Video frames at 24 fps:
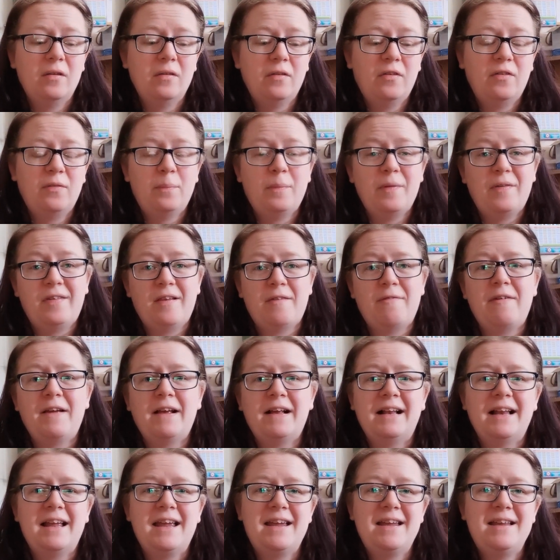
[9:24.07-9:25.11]

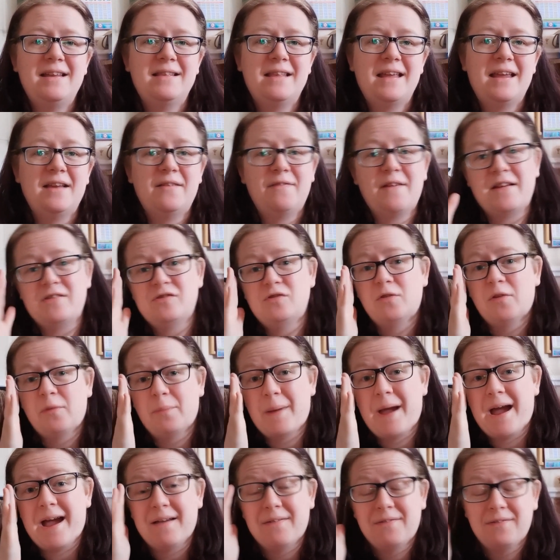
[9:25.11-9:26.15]
specifically the Adventurer's
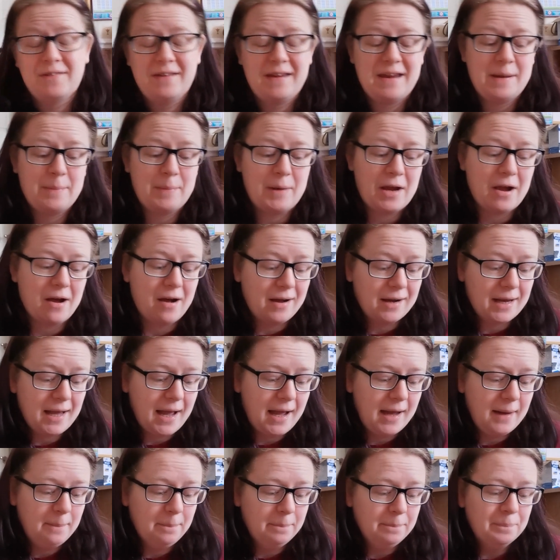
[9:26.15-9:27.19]
Path TBR
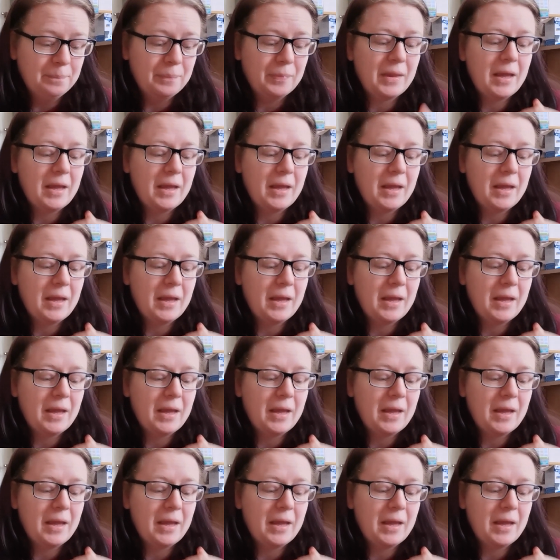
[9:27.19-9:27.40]
game.